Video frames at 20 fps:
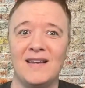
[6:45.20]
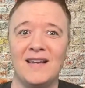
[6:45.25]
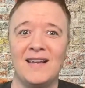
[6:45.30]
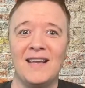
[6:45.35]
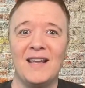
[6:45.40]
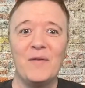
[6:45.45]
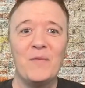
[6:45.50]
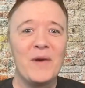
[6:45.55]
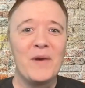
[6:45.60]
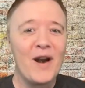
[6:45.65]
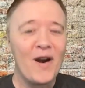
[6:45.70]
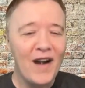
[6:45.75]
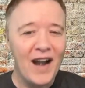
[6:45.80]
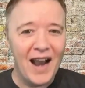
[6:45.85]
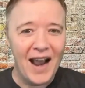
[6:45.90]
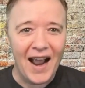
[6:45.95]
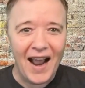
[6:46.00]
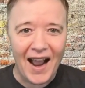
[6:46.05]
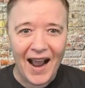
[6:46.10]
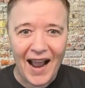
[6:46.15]
And when
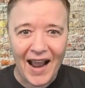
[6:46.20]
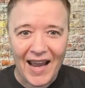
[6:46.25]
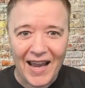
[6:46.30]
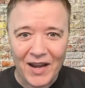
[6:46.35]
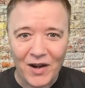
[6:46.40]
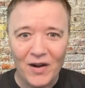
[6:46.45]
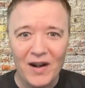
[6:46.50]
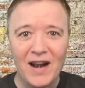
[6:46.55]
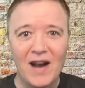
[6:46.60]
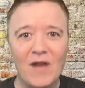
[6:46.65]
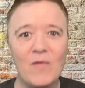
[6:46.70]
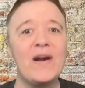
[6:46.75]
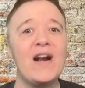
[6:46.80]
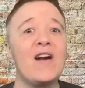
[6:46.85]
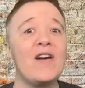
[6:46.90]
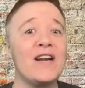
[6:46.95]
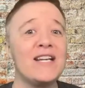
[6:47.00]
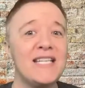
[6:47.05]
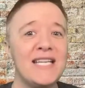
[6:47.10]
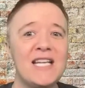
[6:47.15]

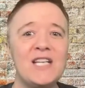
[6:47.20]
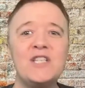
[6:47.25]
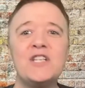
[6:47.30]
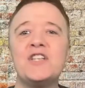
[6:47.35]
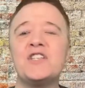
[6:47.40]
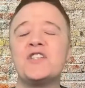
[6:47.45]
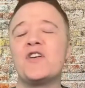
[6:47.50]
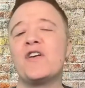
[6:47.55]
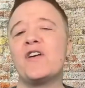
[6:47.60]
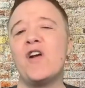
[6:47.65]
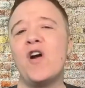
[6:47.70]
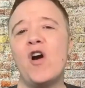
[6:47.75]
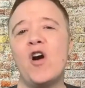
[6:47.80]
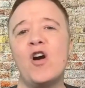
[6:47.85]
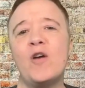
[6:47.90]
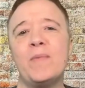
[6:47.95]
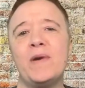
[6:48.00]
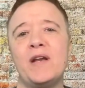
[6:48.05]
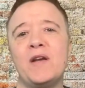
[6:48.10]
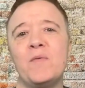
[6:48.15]
our intentions are in
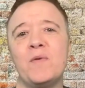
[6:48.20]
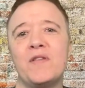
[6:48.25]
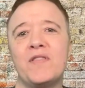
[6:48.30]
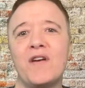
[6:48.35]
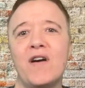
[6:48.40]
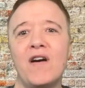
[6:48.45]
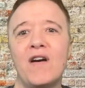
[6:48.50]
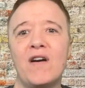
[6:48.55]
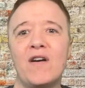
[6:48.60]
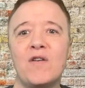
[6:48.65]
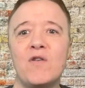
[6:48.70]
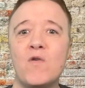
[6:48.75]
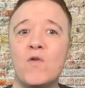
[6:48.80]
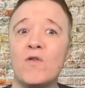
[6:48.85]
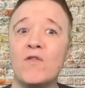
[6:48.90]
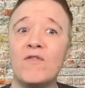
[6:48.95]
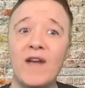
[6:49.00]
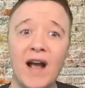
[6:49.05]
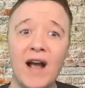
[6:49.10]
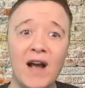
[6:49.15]
harmony with our
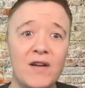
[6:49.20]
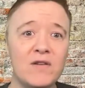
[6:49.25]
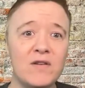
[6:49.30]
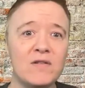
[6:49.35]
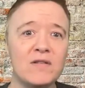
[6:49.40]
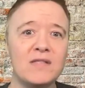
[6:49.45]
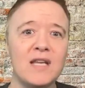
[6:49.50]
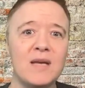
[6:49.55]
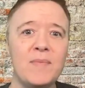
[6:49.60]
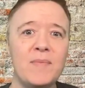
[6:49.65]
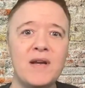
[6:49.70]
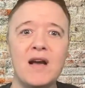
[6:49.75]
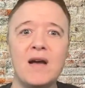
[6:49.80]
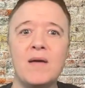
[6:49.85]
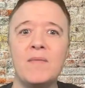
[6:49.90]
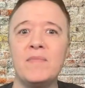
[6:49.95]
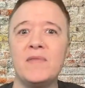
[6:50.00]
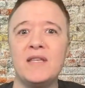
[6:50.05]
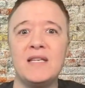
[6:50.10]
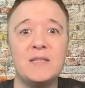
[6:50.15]
core values, they
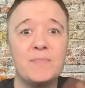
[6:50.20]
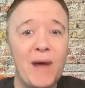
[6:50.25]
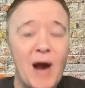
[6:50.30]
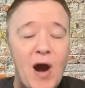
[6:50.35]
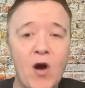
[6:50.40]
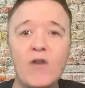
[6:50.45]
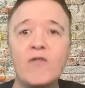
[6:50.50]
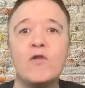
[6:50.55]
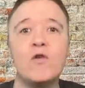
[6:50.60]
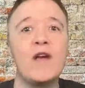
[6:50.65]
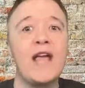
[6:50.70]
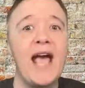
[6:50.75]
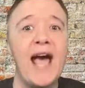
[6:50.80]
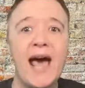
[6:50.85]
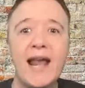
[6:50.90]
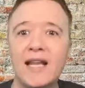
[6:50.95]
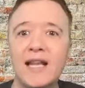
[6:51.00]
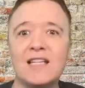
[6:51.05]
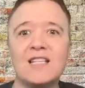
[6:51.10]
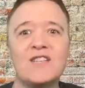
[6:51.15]
become these powerful
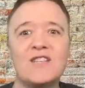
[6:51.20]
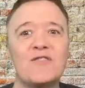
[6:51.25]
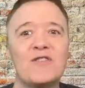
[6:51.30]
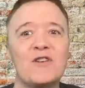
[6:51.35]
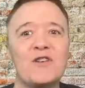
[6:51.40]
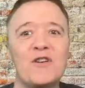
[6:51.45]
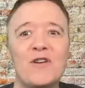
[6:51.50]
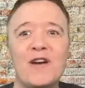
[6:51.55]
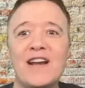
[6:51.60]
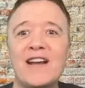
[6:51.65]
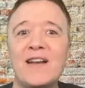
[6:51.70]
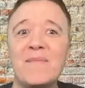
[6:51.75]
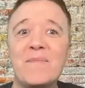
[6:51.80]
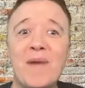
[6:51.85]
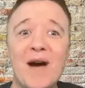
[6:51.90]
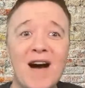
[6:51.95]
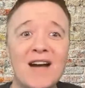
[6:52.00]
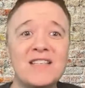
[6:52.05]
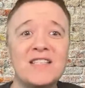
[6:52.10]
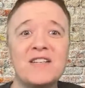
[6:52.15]
catalysts for
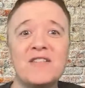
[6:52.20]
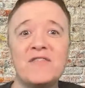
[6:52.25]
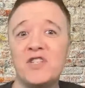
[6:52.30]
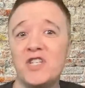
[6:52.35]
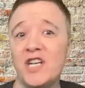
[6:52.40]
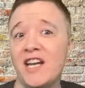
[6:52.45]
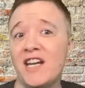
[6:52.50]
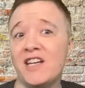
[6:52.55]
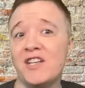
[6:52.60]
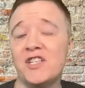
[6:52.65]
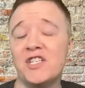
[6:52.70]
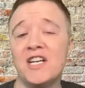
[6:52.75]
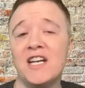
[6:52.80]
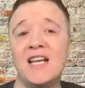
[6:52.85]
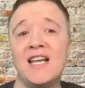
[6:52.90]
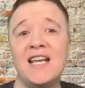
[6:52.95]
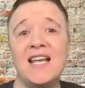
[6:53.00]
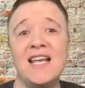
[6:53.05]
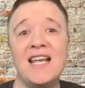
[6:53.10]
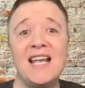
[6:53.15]
creating positive change
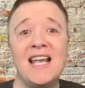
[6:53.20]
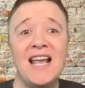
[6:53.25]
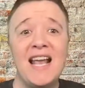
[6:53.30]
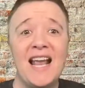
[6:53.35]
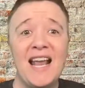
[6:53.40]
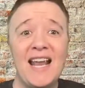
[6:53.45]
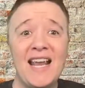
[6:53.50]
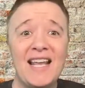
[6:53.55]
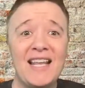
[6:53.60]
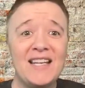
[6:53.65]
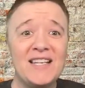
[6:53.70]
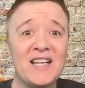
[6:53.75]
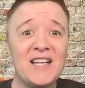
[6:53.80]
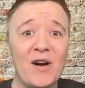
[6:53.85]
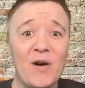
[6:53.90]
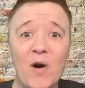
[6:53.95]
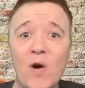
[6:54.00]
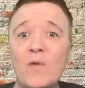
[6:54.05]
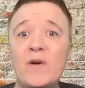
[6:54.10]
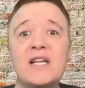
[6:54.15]
and
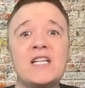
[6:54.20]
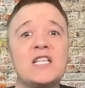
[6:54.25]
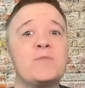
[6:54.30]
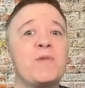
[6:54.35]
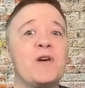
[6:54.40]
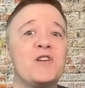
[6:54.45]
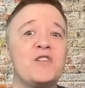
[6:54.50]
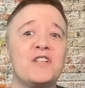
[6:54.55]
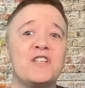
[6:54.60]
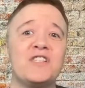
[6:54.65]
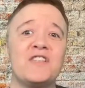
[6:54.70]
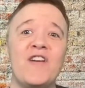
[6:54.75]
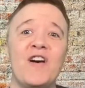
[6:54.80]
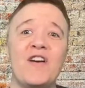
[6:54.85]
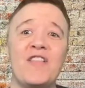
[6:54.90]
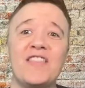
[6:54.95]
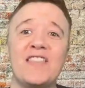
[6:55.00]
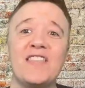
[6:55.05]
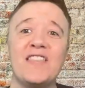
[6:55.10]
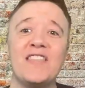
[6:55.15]
our own expressions of
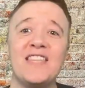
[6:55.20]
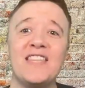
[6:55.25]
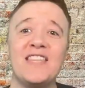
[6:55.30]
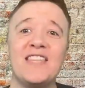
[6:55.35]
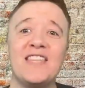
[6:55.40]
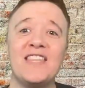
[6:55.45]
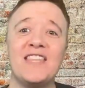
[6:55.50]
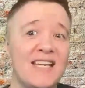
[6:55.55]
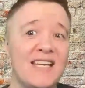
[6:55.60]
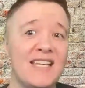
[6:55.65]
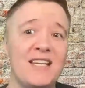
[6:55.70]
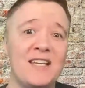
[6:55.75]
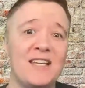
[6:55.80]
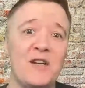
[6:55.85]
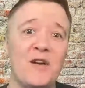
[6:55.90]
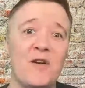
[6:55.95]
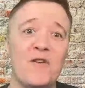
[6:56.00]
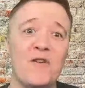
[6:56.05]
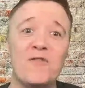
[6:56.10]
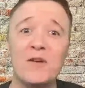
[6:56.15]
authenticity,
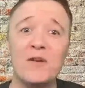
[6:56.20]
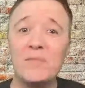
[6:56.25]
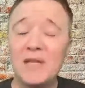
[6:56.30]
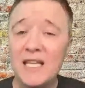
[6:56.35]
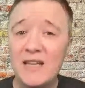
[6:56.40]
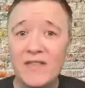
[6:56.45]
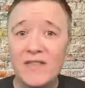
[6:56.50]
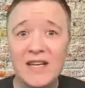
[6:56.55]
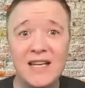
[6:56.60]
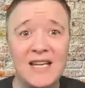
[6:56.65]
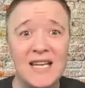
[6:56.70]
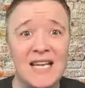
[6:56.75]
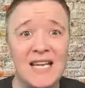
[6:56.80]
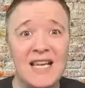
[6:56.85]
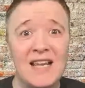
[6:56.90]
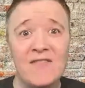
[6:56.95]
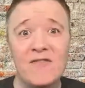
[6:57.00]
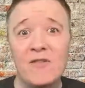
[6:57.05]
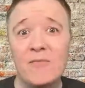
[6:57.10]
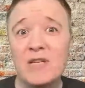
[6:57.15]
from living
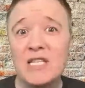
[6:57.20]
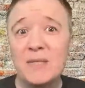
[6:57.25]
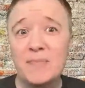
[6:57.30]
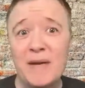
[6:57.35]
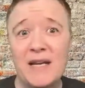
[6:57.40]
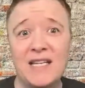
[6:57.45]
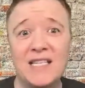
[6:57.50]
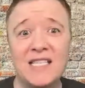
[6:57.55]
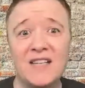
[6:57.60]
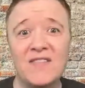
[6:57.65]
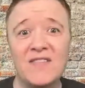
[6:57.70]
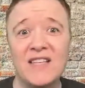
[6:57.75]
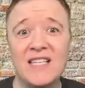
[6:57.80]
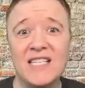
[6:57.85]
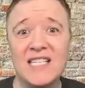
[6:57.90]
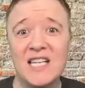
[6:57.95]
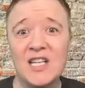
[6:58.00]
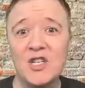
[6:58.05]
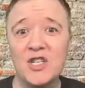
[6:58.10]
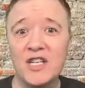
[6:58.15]
from a space of
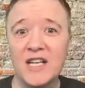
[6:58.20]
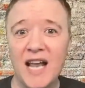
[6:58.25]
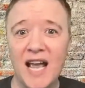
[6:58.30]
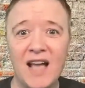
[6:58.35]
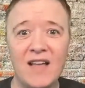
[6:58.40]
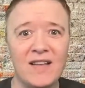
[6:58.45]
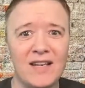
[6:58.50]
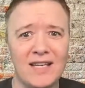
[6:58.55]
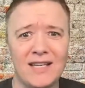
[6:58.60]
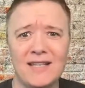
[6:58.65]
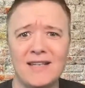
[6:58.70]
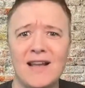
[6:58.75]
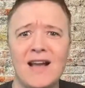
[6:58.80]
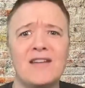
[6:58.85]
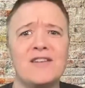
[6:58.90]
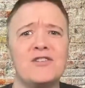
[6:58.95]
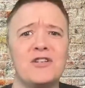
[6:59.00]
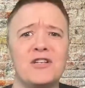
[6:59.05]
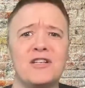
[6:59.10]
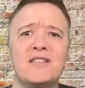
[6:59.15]
intentionality and
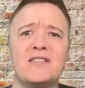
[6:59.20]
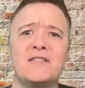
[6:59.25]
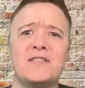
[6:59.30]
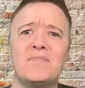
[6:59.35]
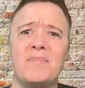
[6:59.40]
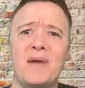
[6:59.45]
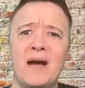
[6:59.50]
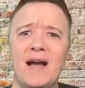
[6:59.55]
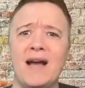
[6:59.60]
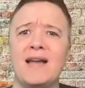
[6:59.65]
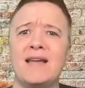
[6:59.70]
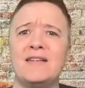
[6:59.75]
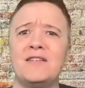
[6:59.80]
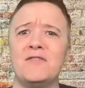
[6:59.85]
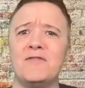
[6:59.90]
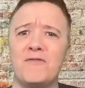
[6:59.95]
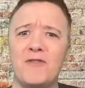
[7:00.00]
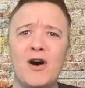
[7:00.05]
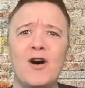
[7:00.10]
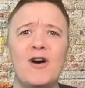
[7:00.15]
not just by
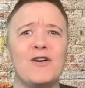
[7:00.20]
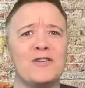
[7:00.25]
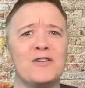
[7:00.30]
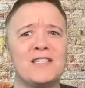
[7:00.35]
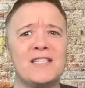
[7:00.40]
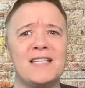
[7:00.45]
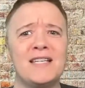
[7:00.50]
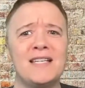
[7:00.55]
default.